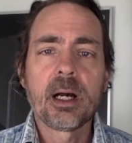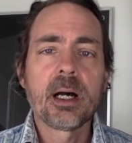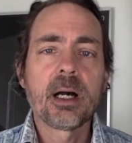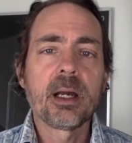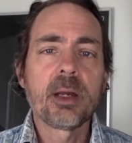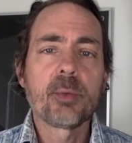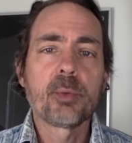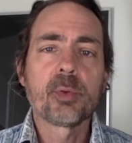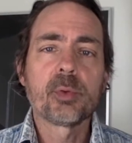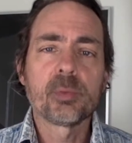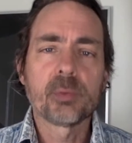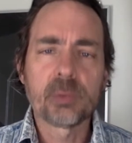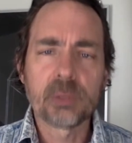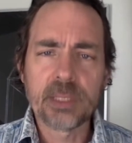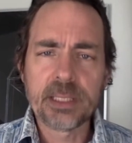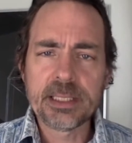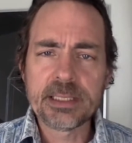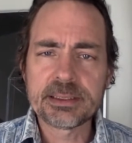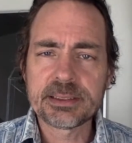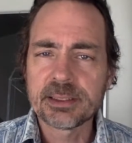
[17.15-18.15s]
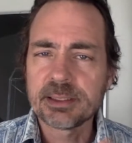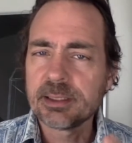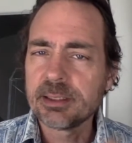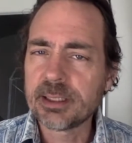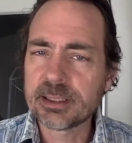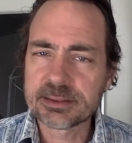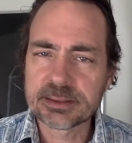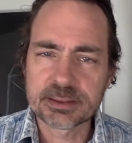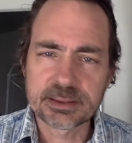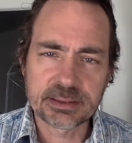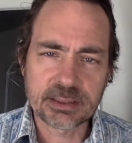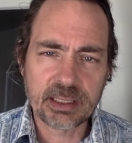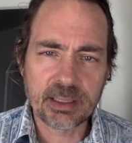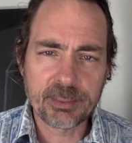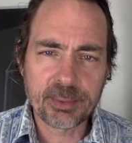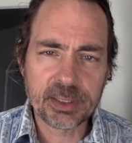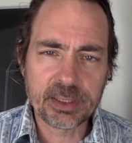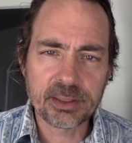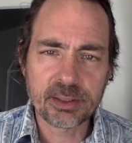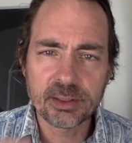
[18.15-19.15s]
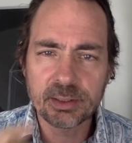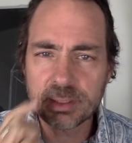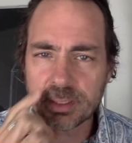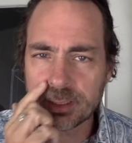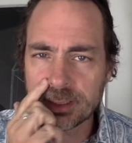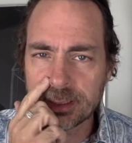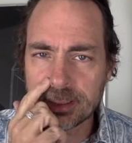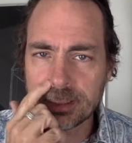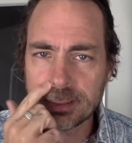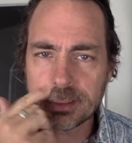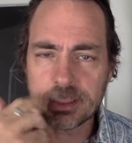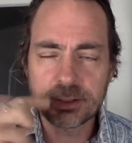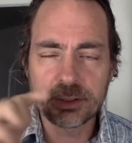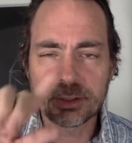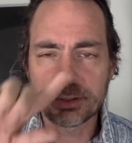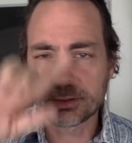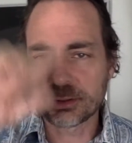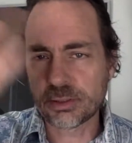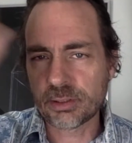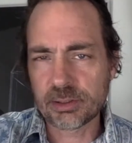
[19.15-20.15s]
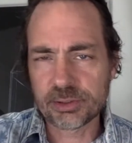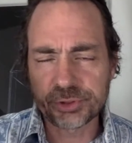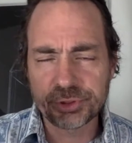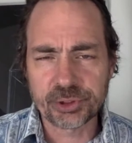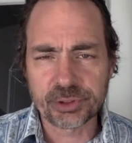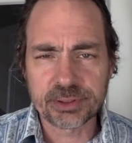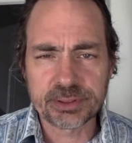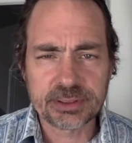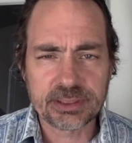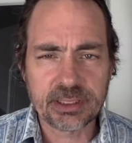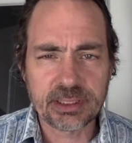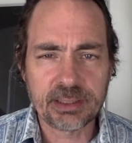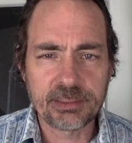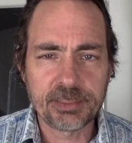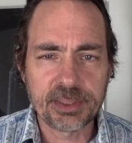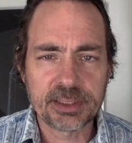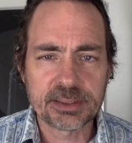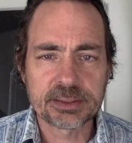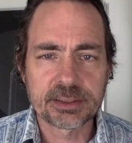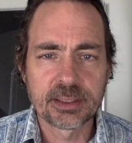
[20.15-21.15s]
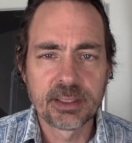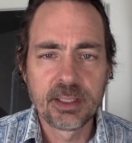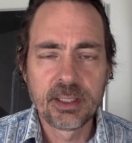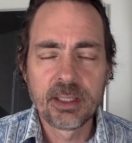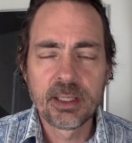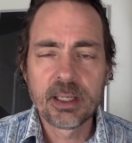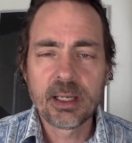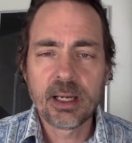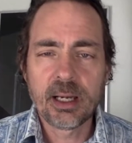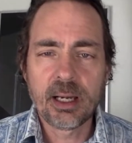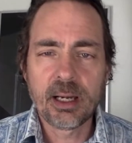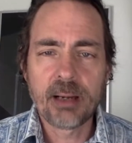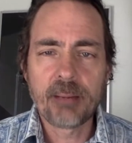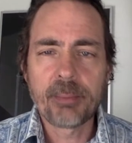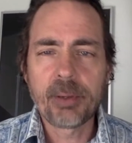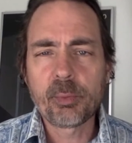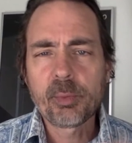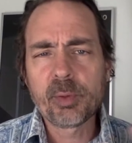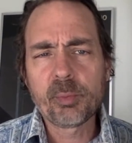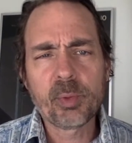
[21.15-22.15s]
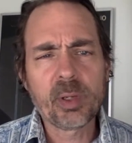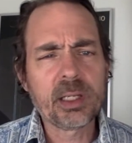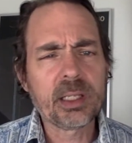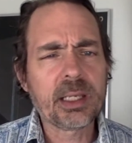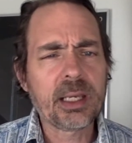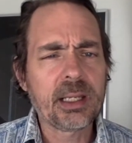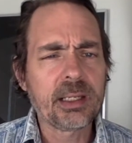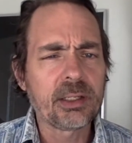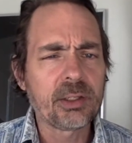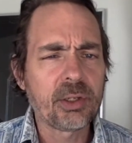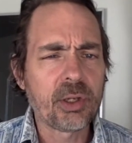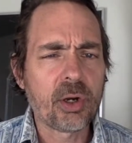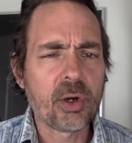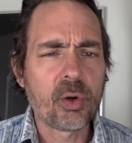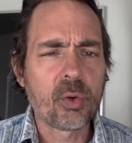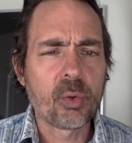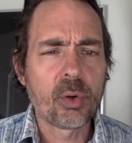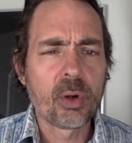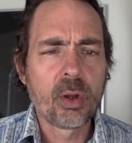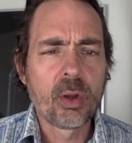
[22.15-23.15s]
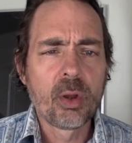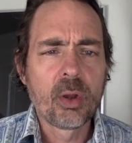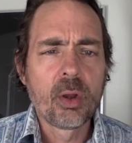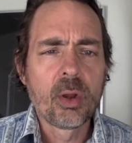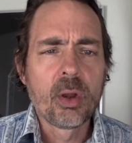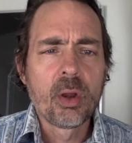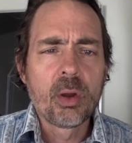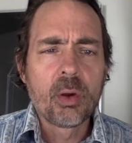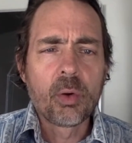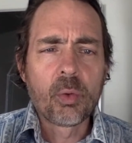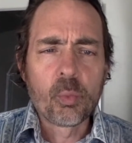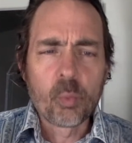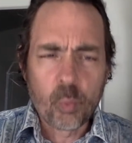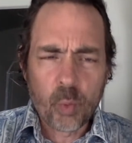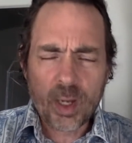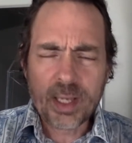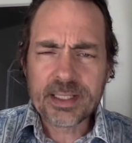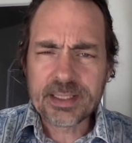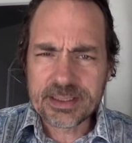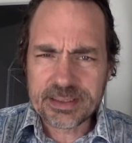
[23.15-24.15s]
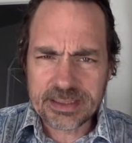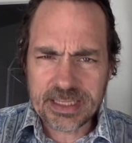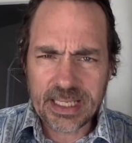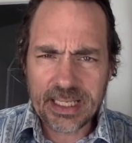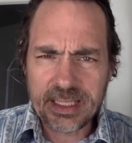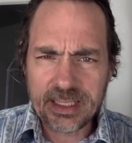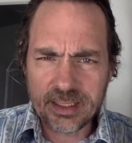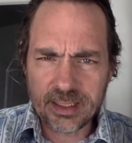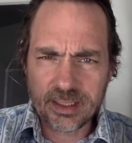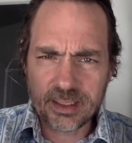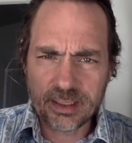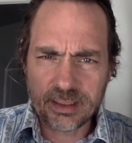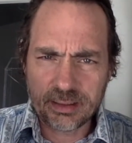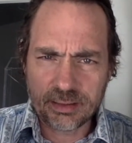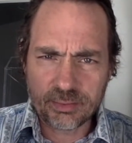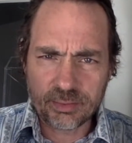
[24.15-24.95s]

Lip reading: It will relate to the next assignment that you're going to get in your larger assignment. But we want to kind of know what data